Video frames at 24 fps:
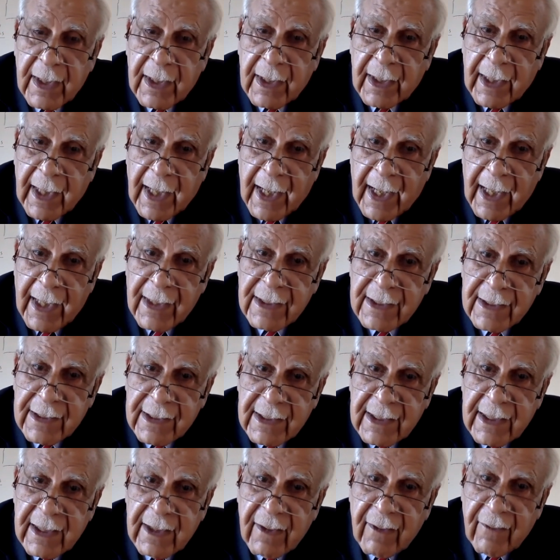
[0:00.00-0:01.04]
Can
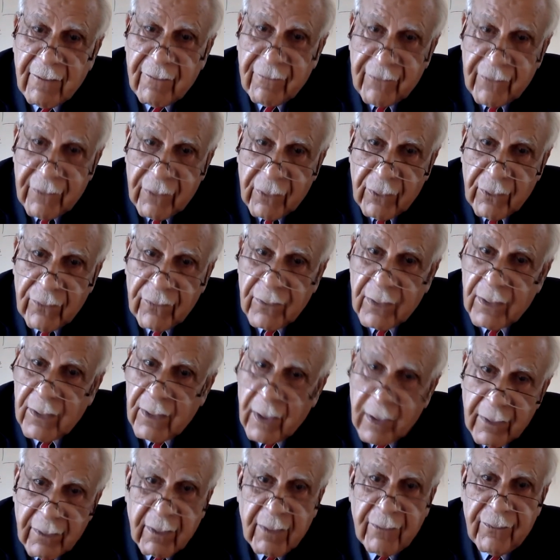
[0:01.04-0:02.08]
C refuse or
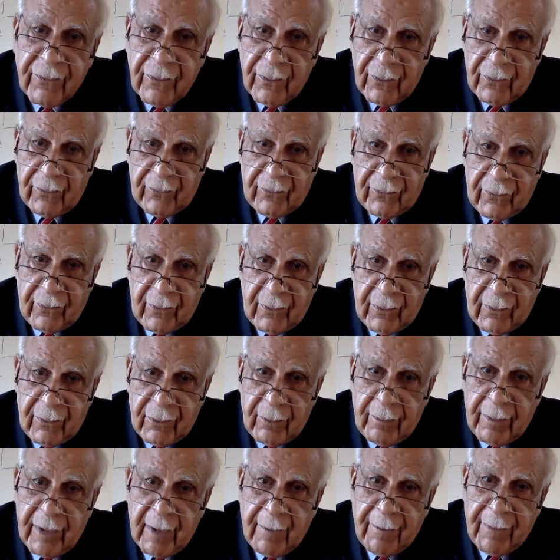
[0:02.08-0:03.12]
not refuse
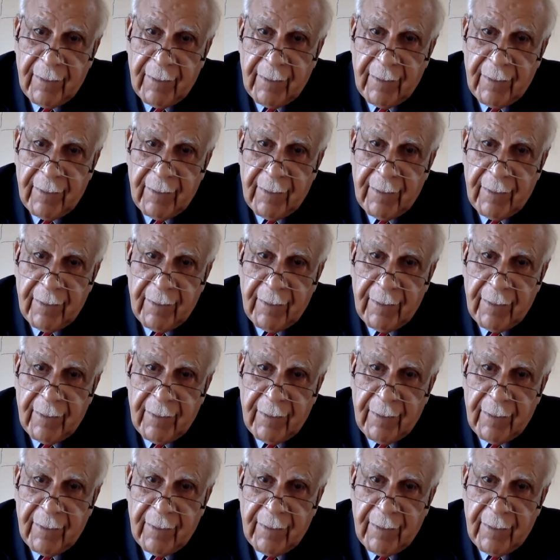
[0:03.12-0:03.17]
to be a